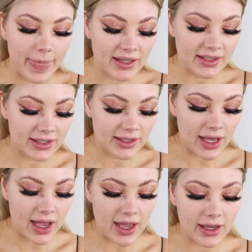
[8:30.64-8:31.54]
This is
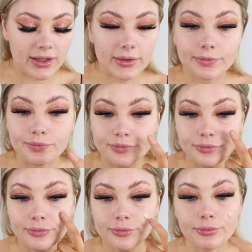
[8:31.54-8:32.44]
like
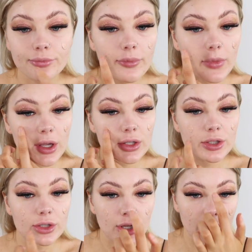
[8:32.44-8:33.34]

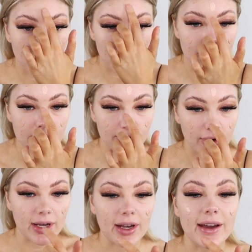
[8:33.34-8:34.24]
so close to
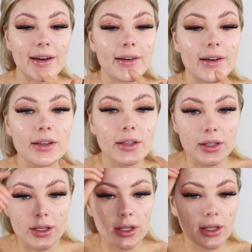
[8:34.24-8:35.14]
running out,
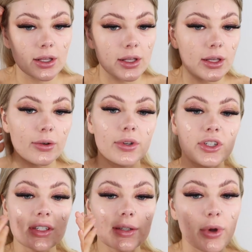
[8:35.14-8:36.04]

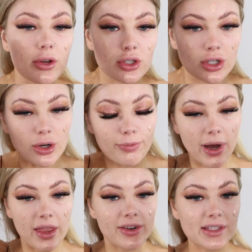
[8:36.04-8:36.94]
which is emotional,
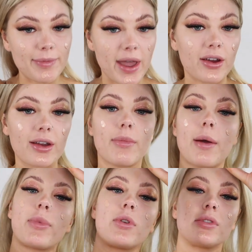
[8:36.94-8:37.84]
but there is a Becca in my
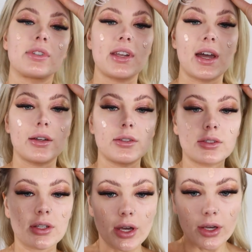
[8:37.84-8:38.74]
boots now,
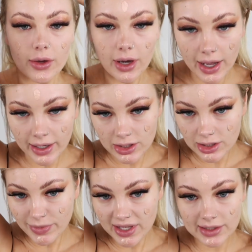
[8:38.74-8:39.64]
so I can
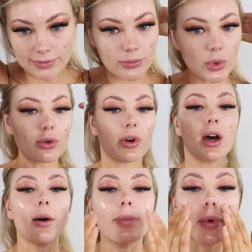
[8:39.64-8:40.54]
just pick some more
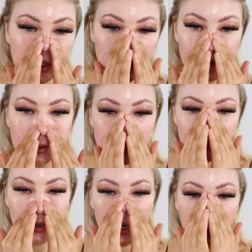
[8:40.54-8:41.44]
up. So I did
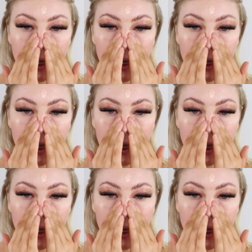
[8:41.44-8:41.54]
put